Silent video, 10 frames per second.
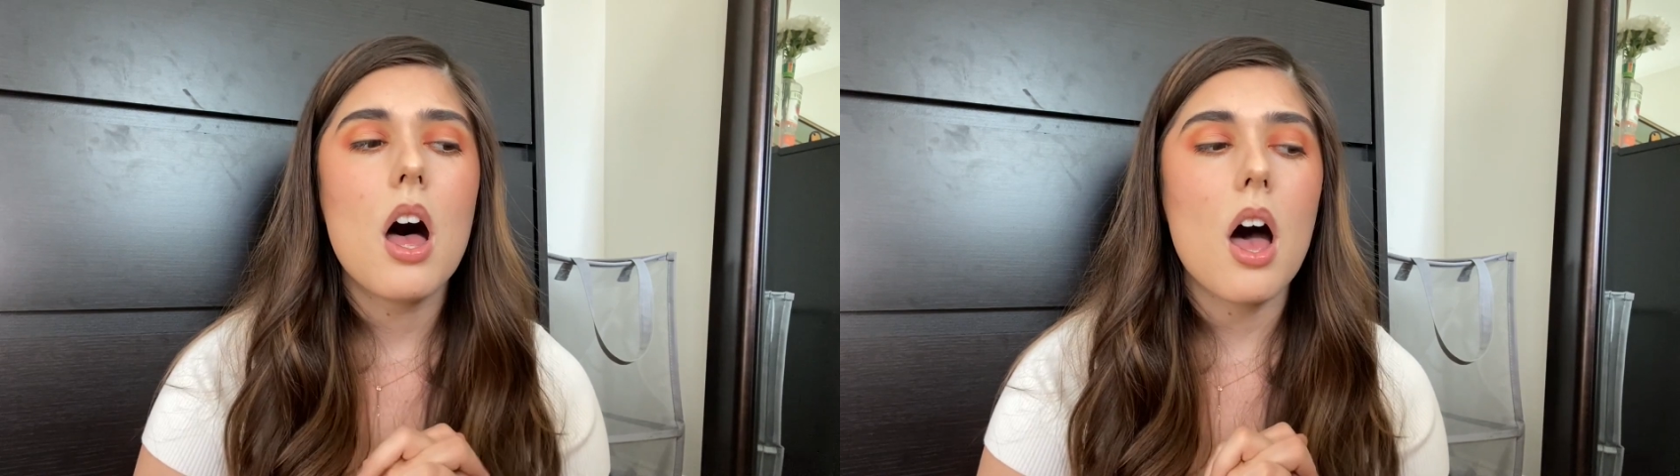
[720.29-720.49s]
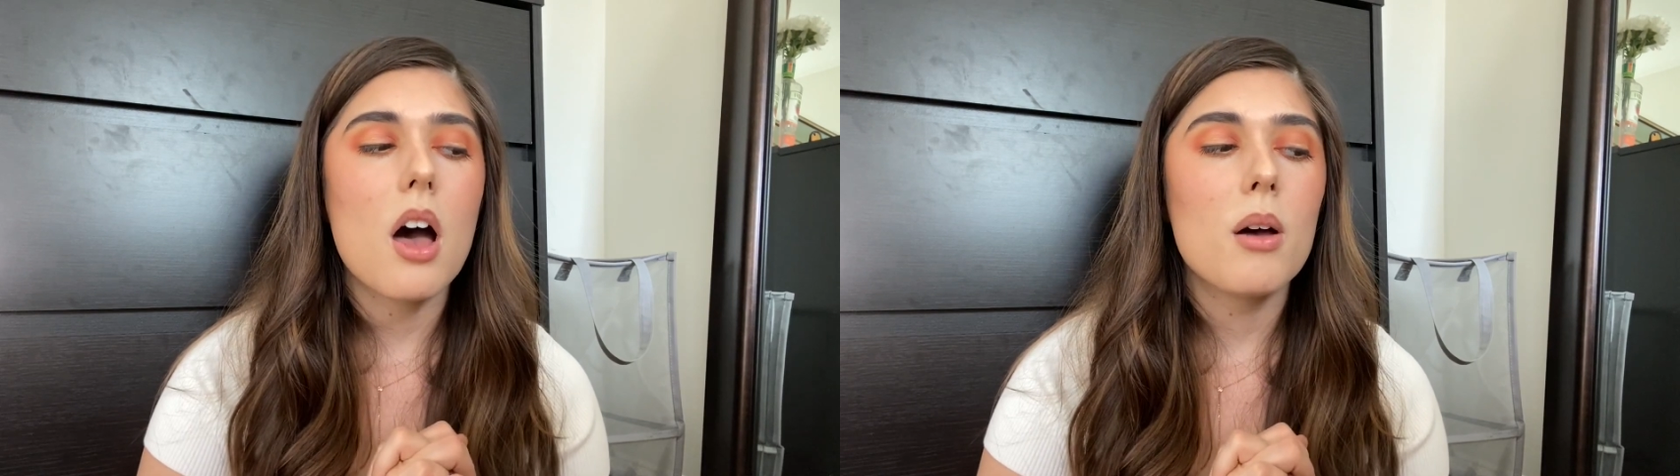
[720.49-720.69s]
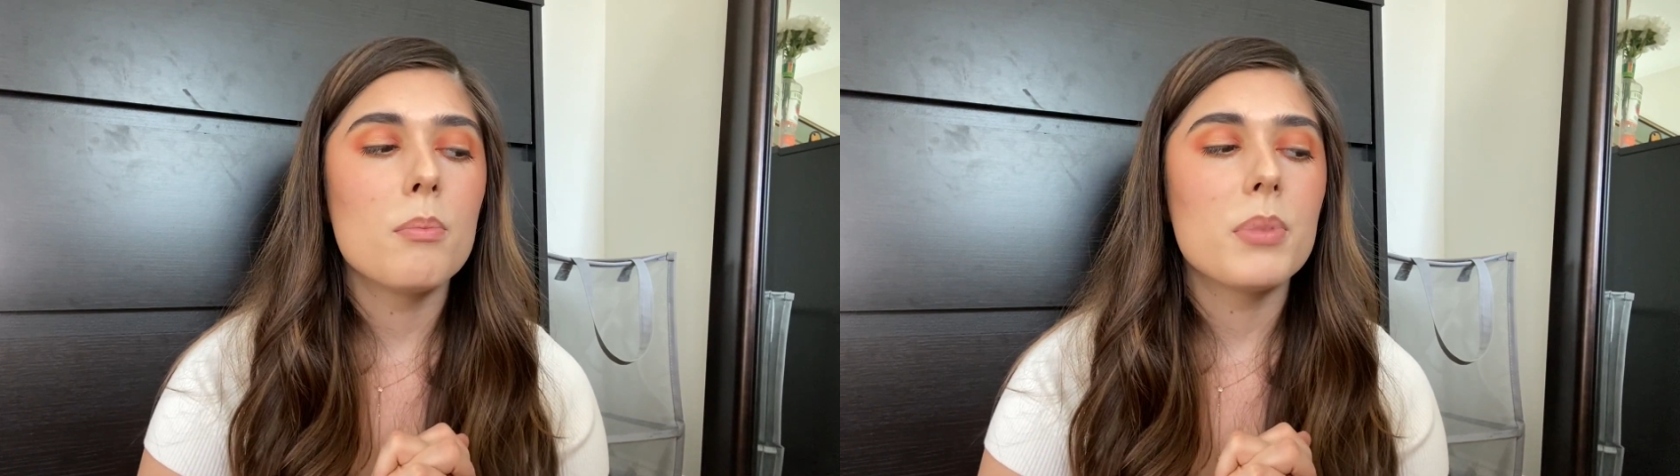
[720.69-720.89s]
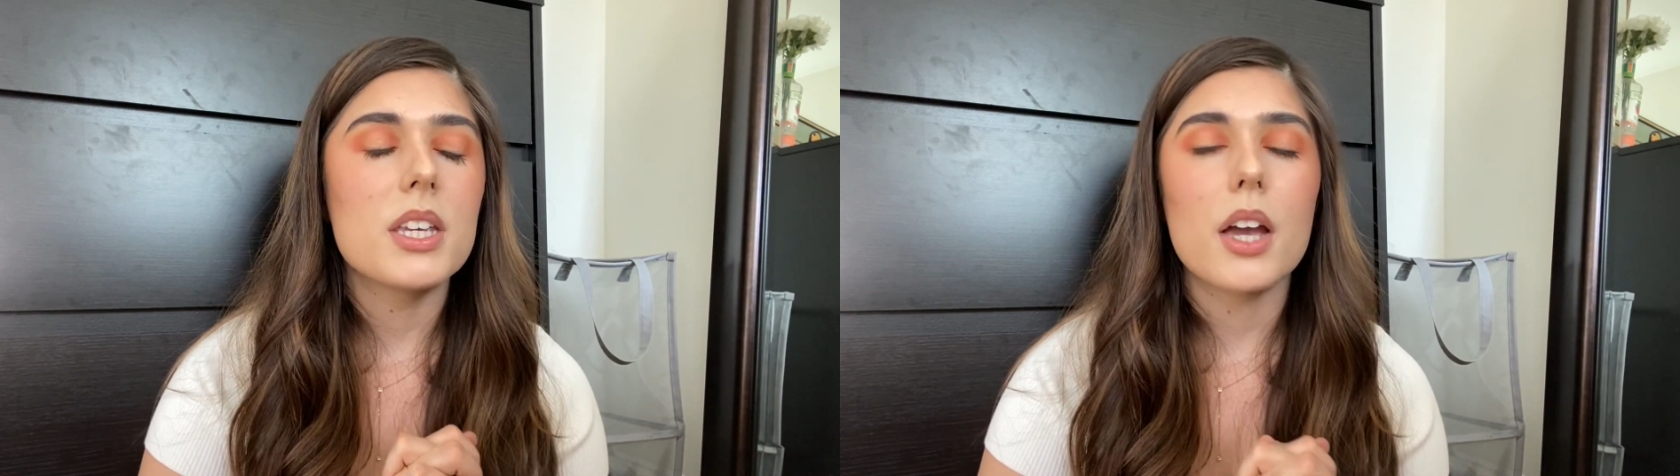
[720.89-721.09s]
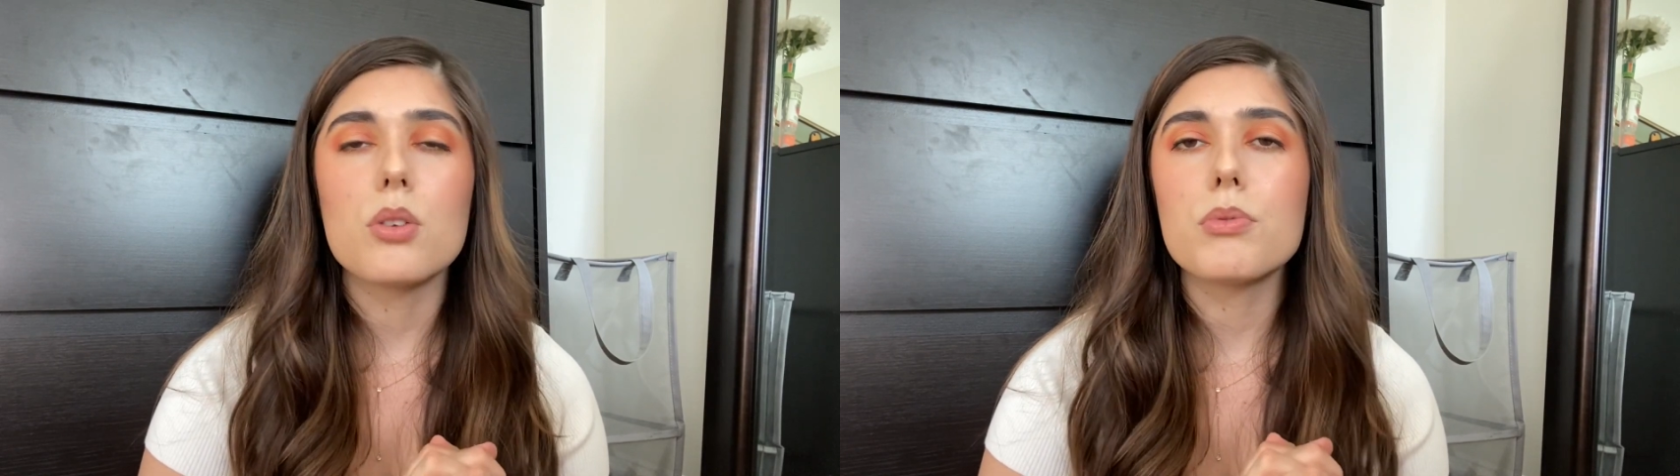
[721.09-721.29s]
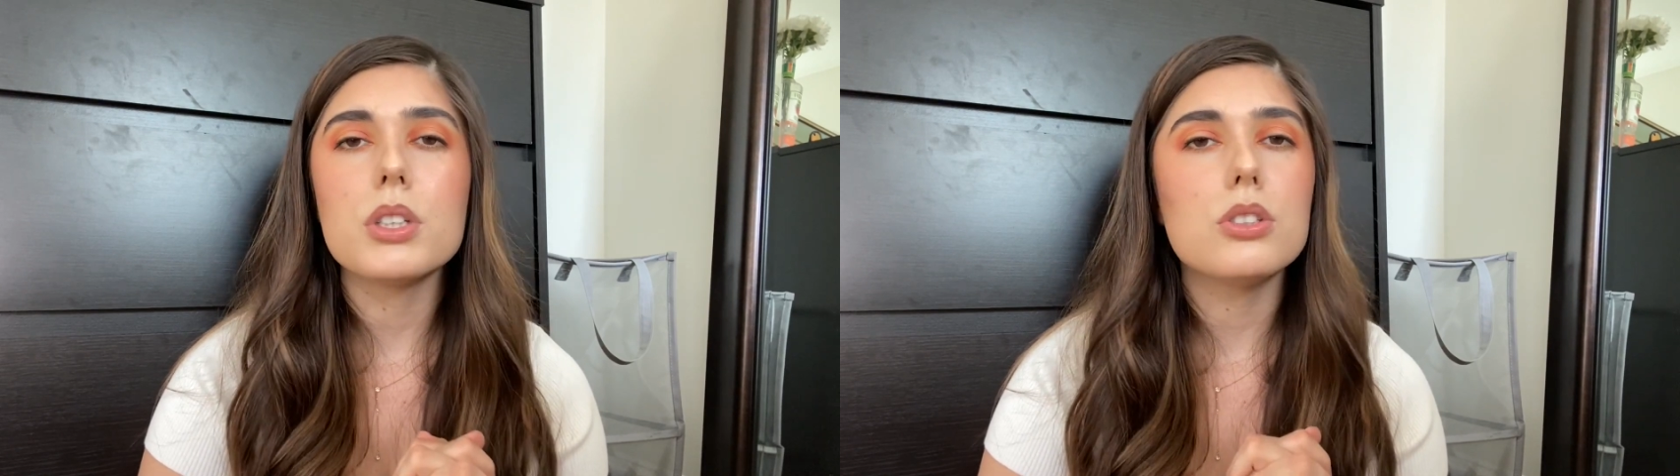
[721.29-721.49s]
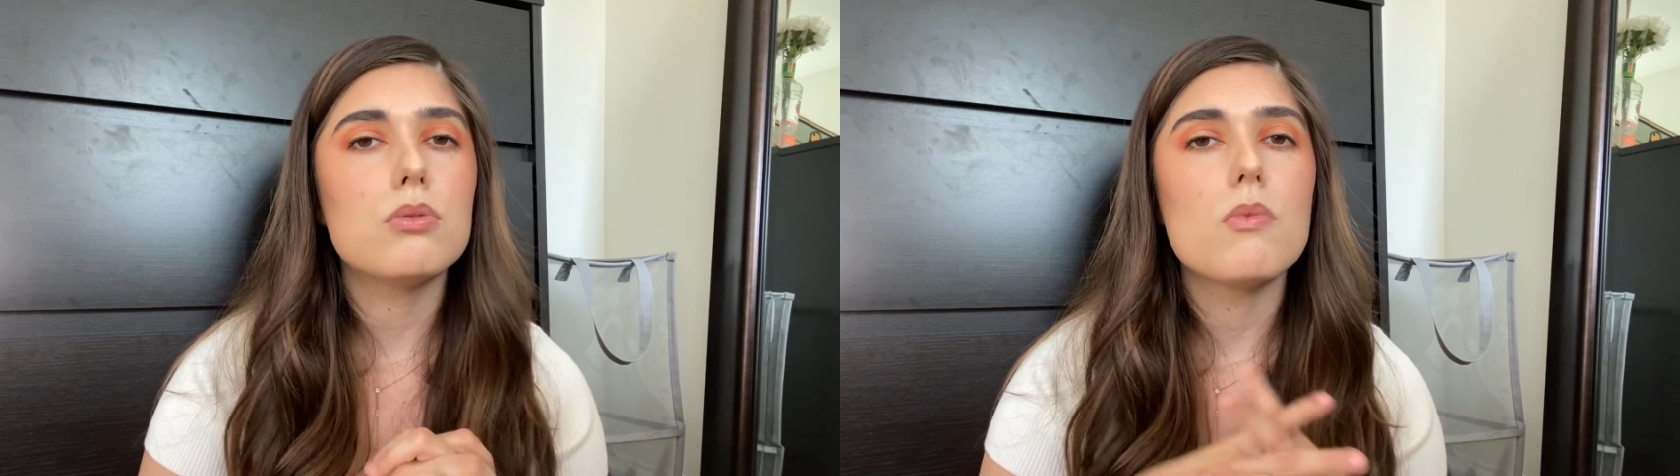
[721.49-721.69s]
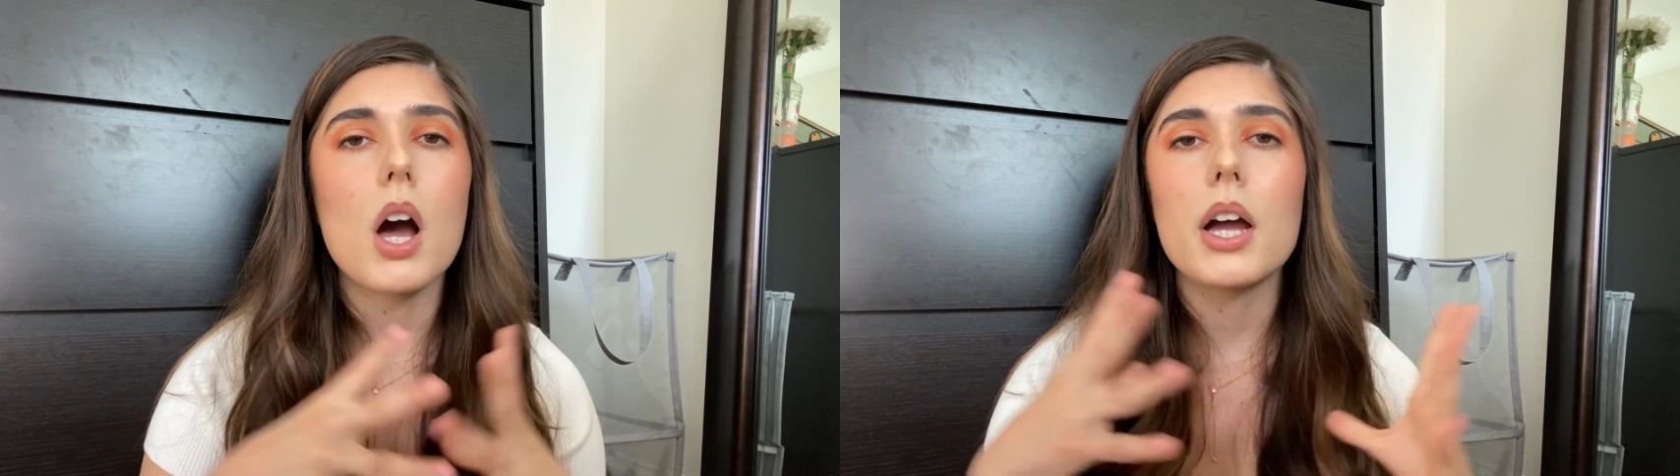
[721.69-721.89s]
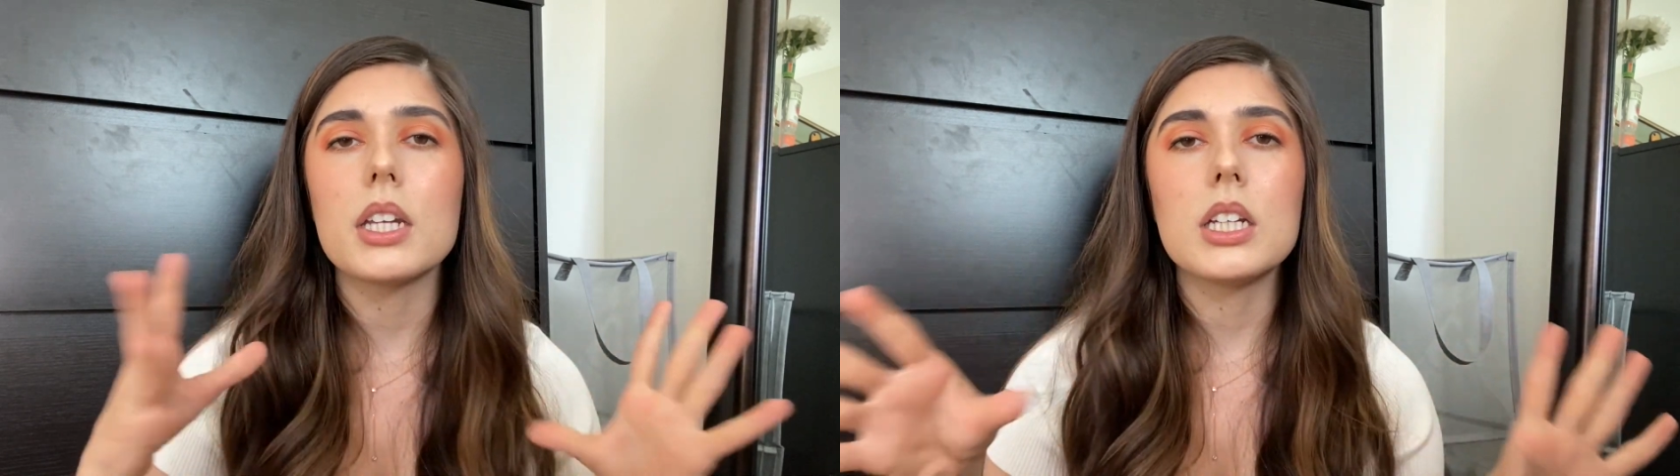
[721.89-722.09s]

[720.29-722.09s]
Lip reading: But yeah, you really do not